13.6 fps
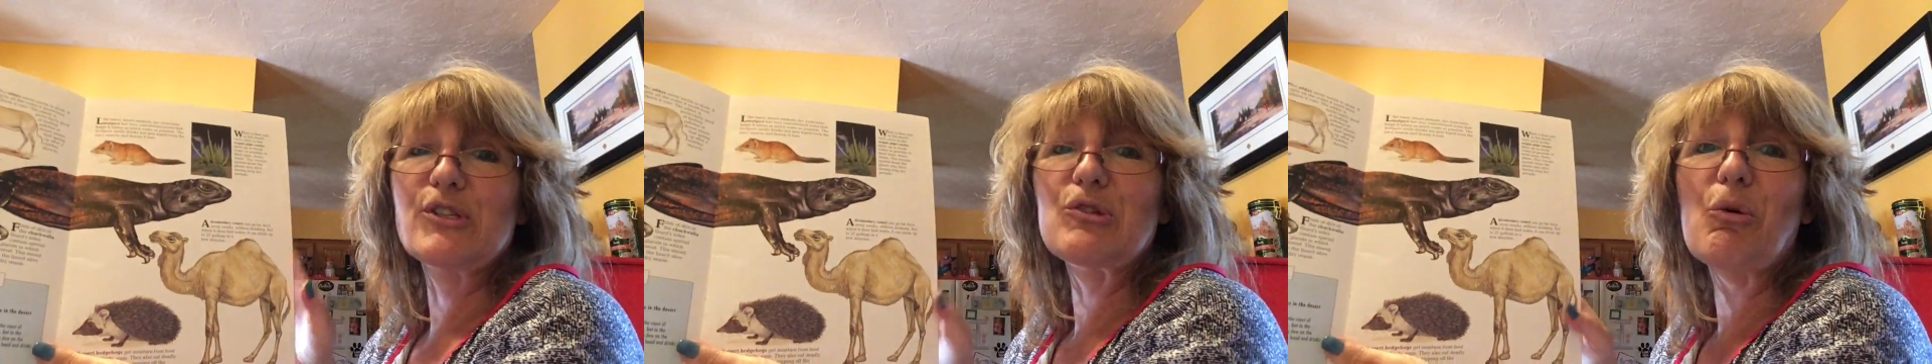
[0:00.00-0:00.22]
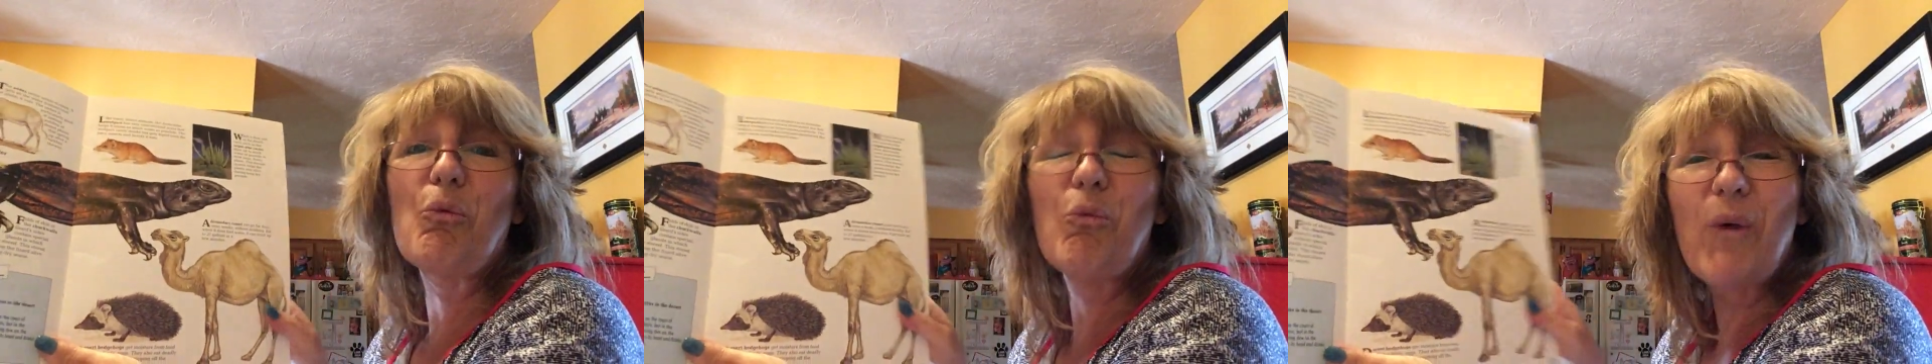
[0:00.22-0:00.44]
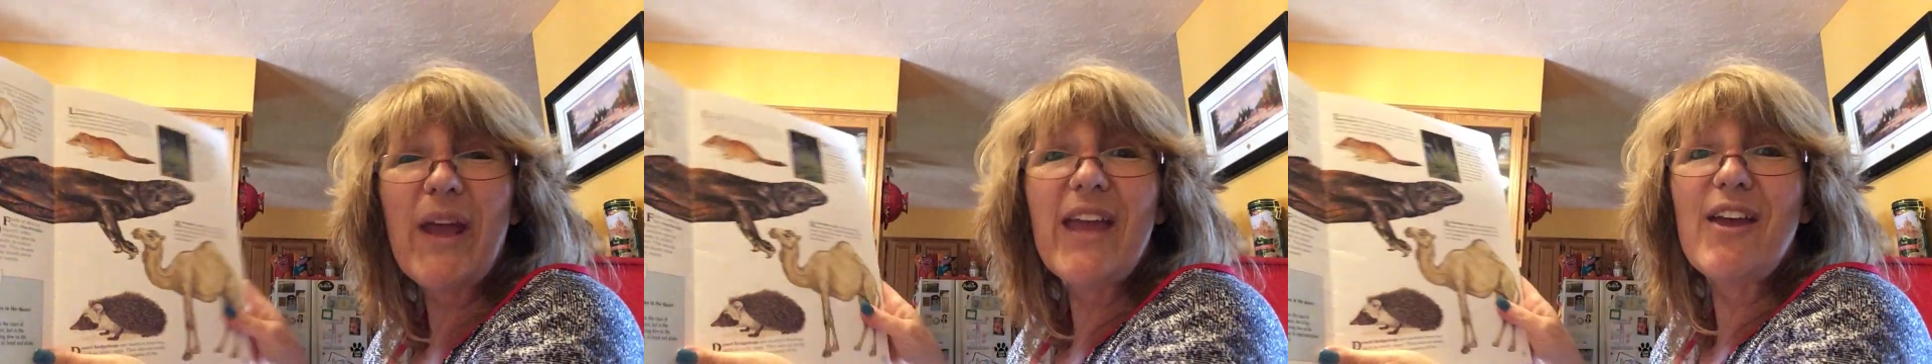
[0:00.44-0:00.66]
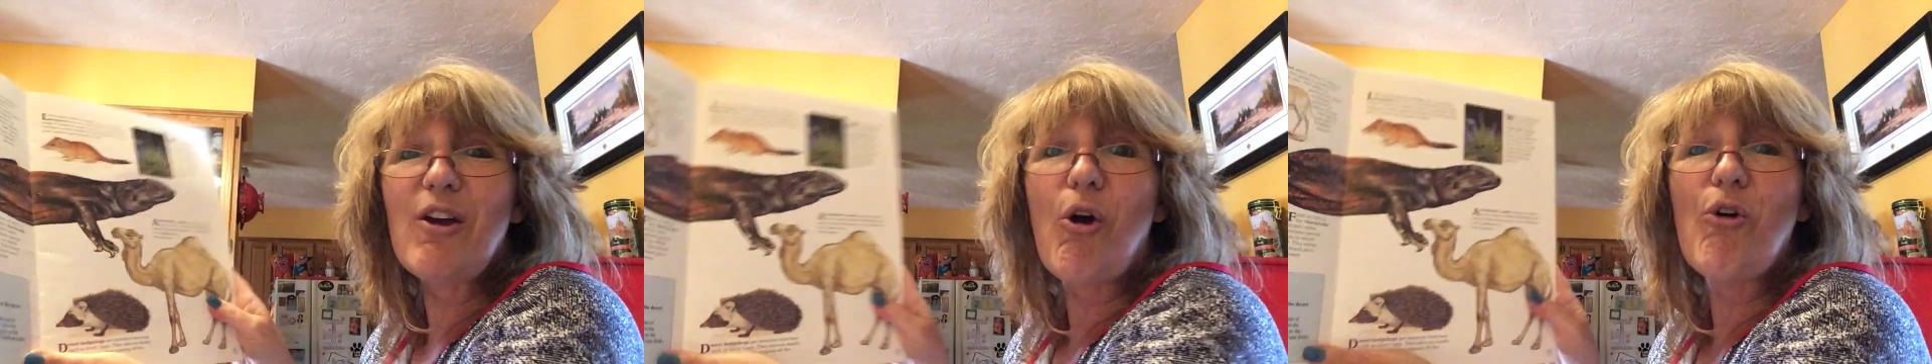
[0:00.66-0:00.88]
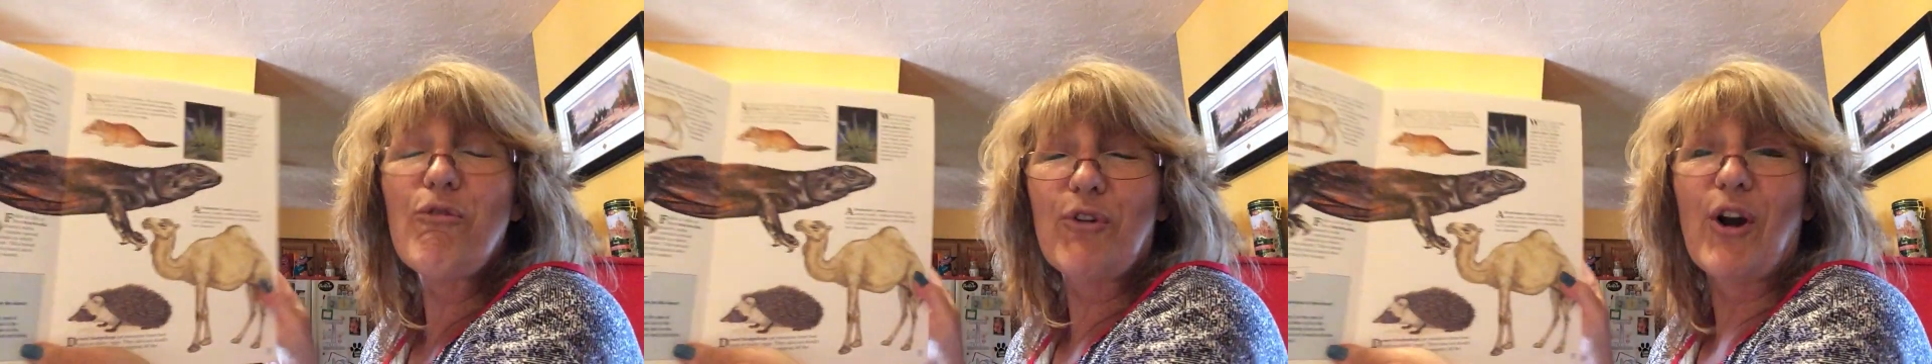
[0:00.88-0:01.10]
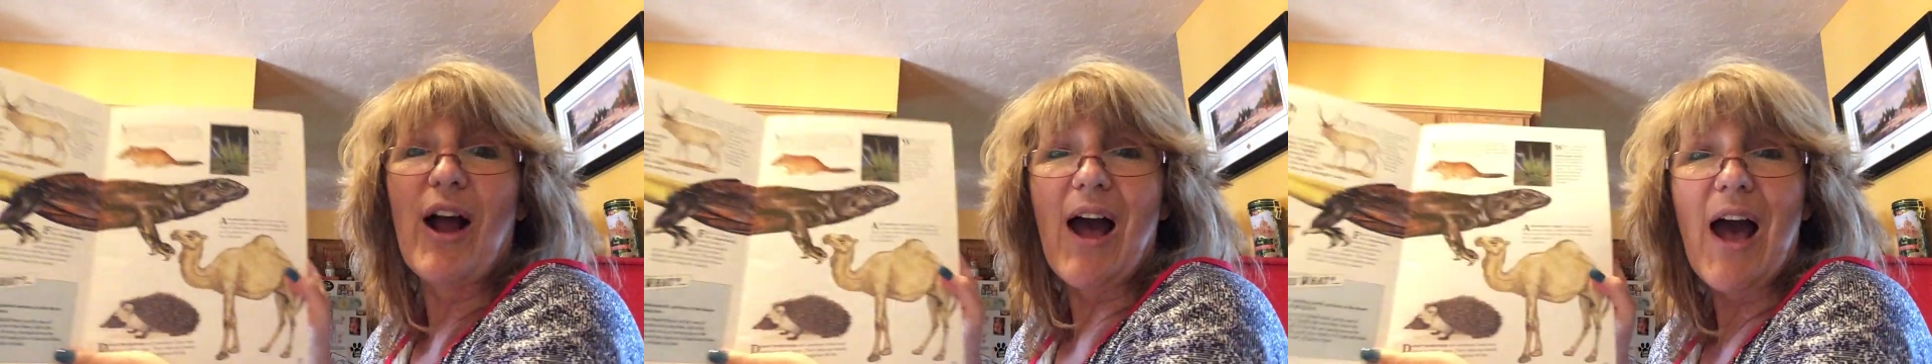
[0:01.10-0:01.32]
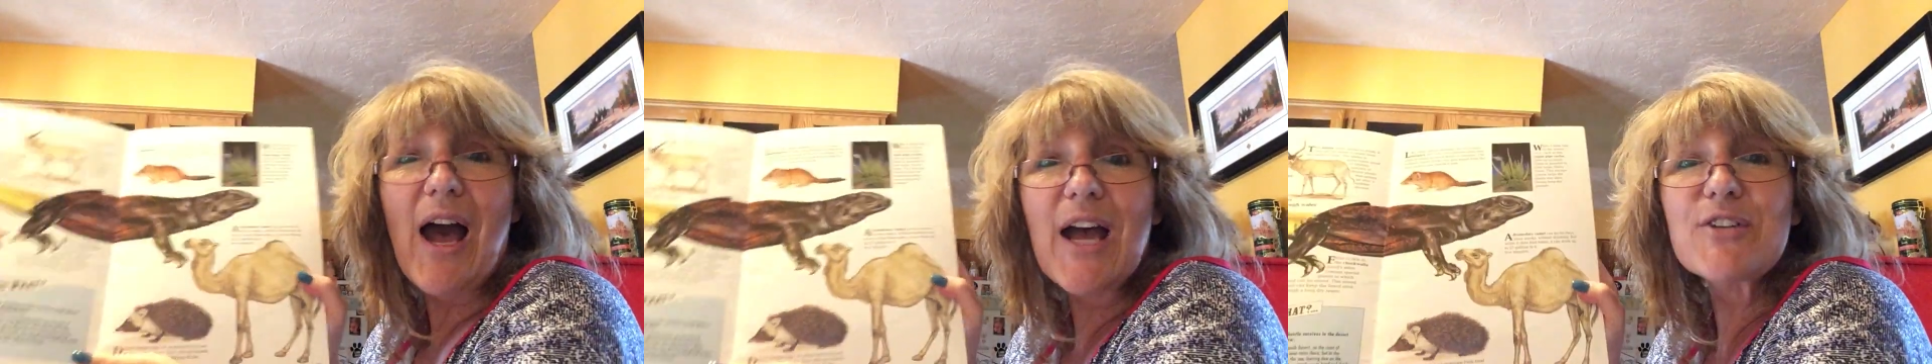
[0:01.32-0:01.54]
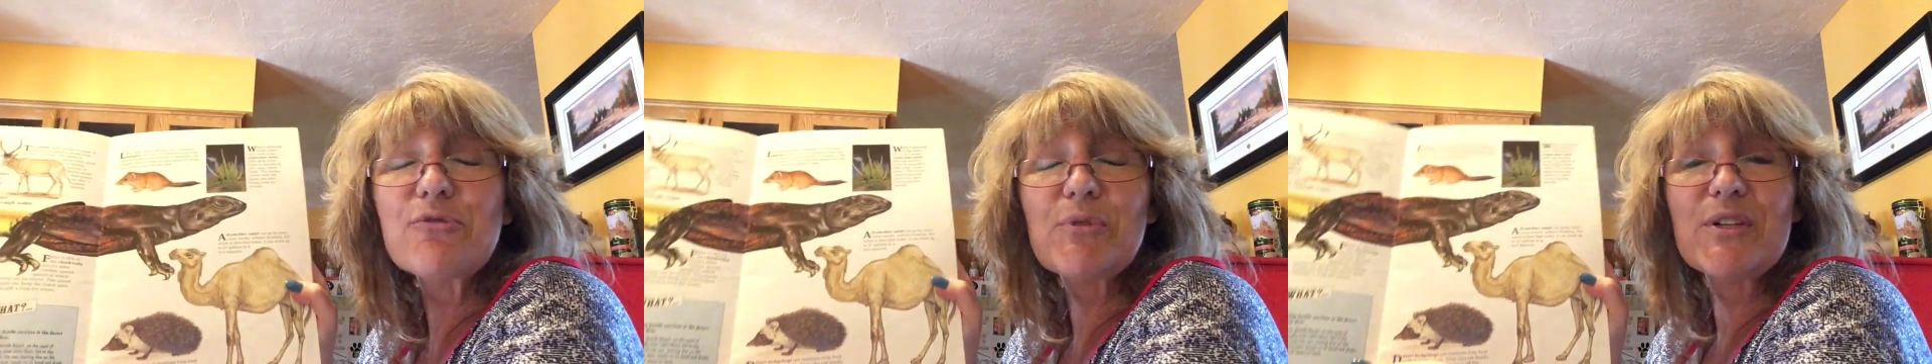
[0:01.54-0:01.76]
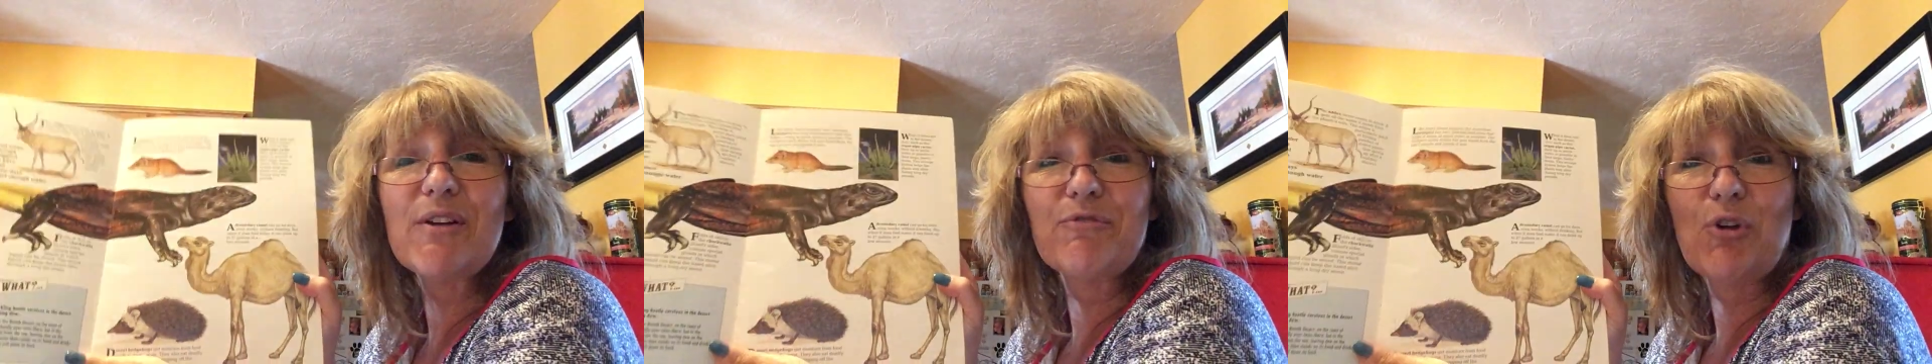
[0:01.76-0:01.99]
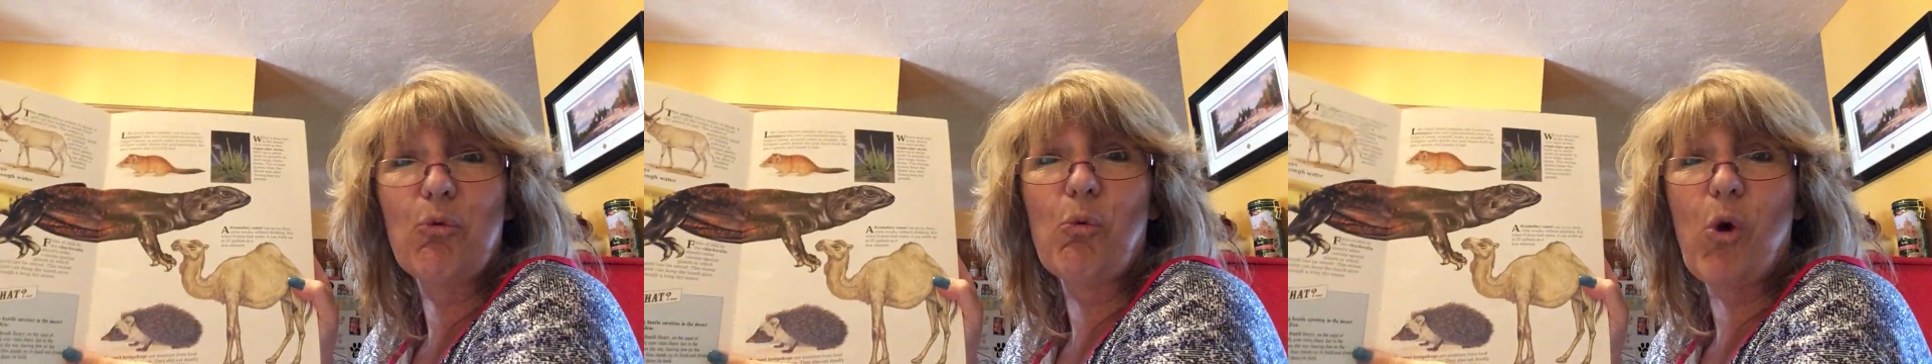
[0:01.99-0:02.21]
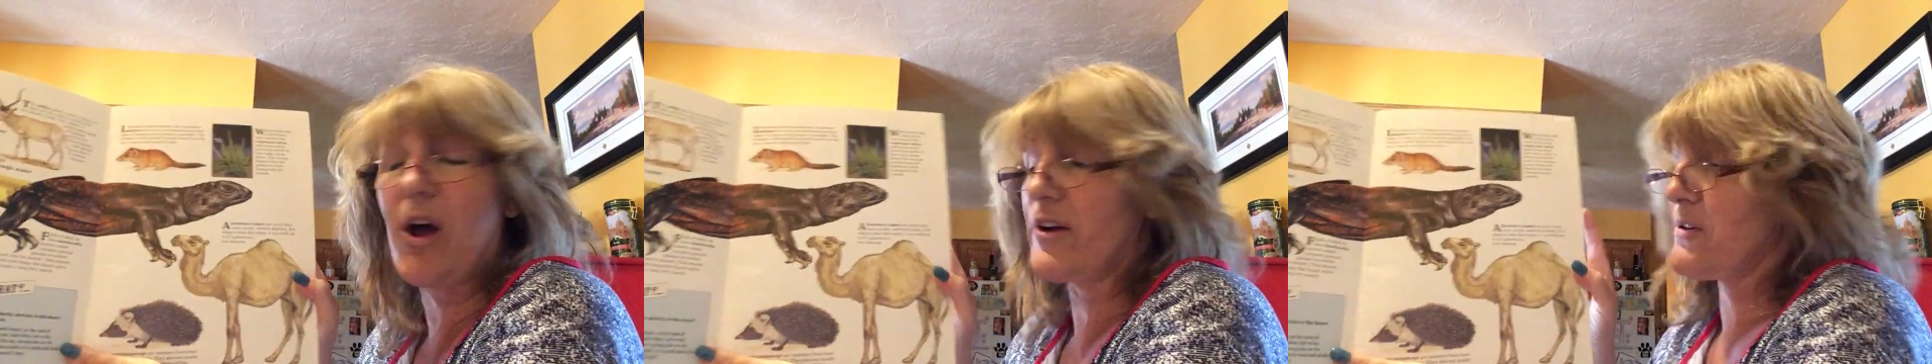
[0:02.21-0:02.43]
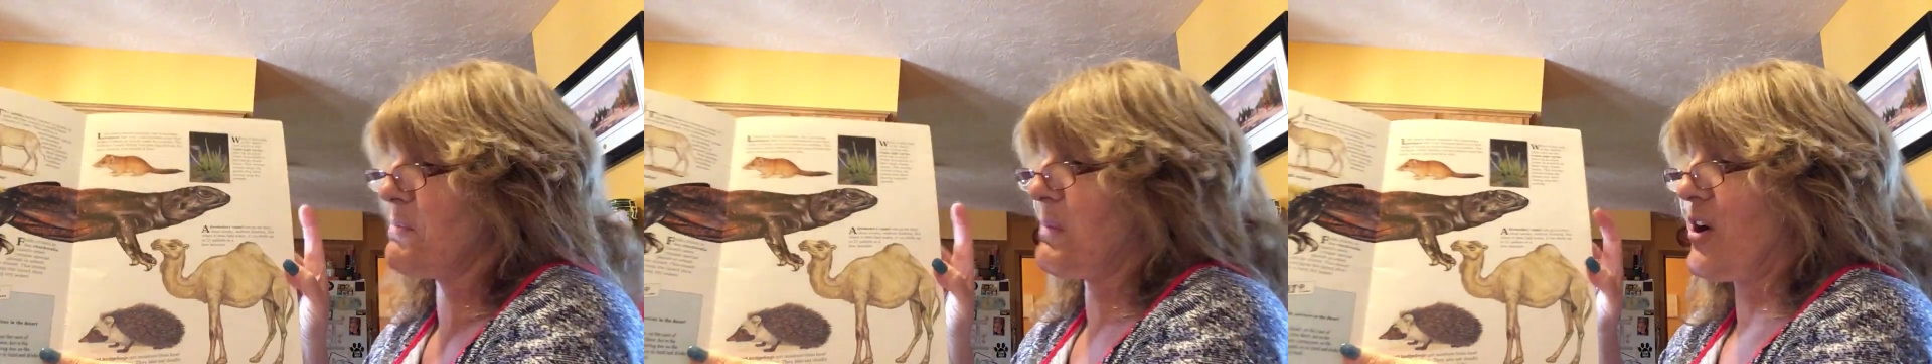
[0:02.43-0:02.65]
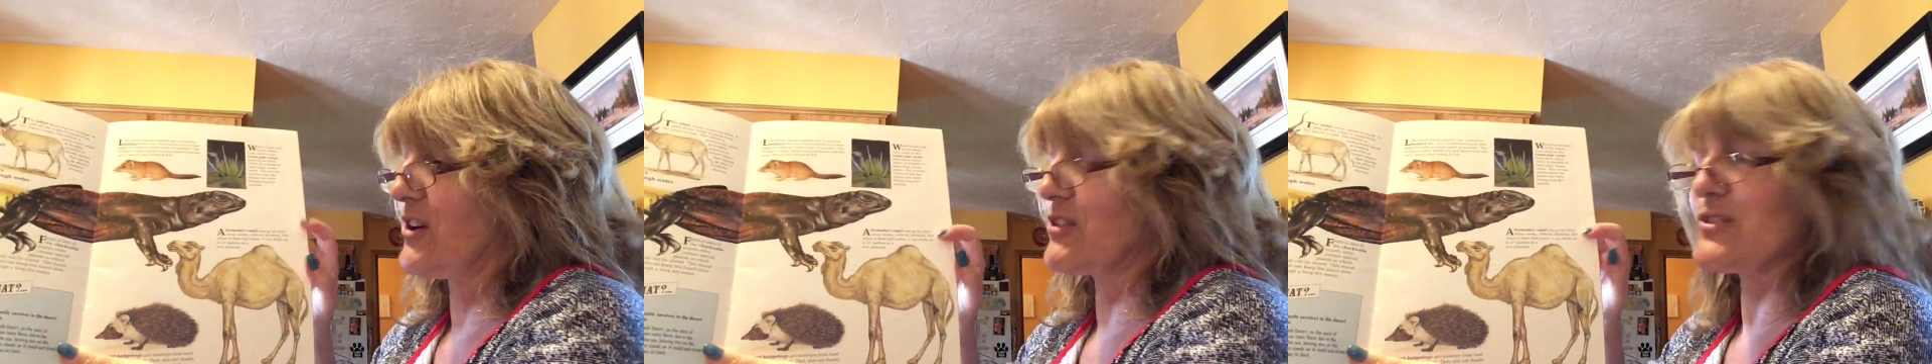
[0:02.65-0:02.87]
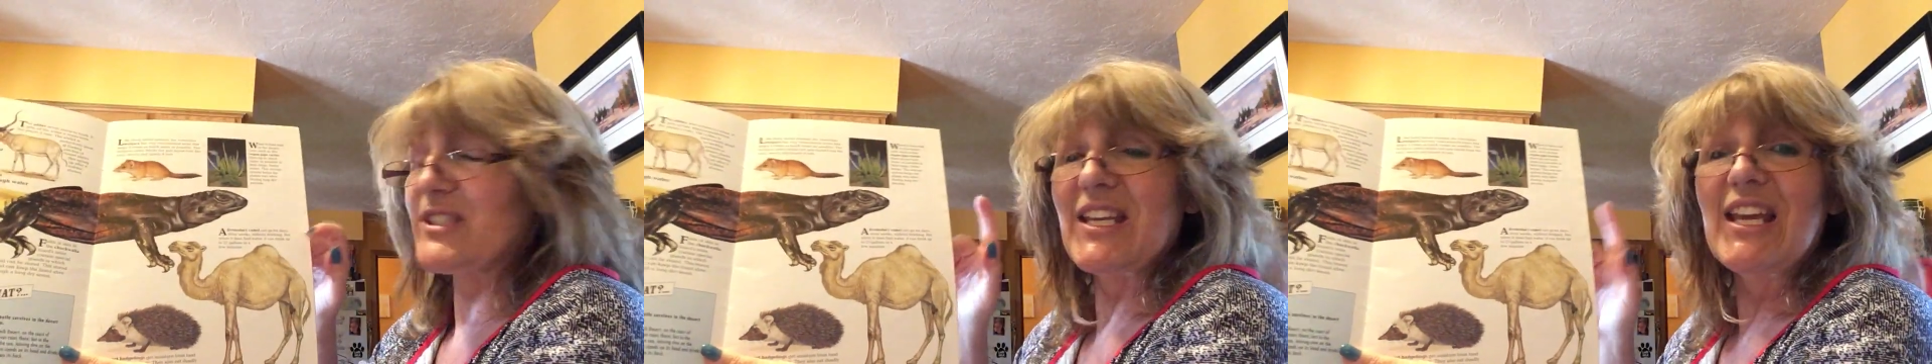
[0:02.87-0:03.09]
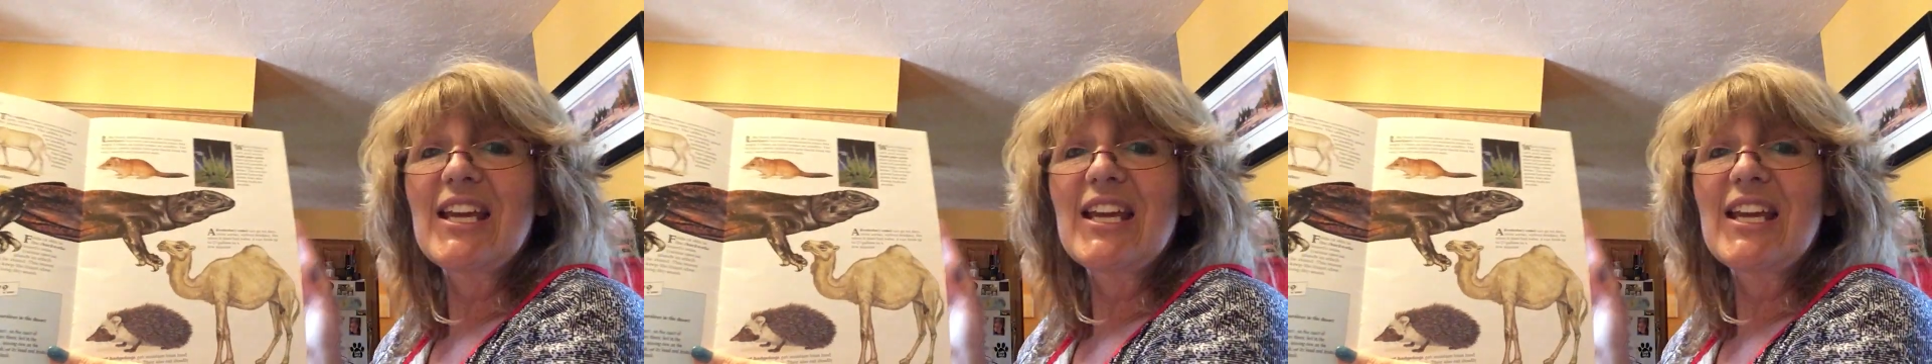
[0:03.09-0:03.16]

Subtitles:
So way over 100 of your water bottles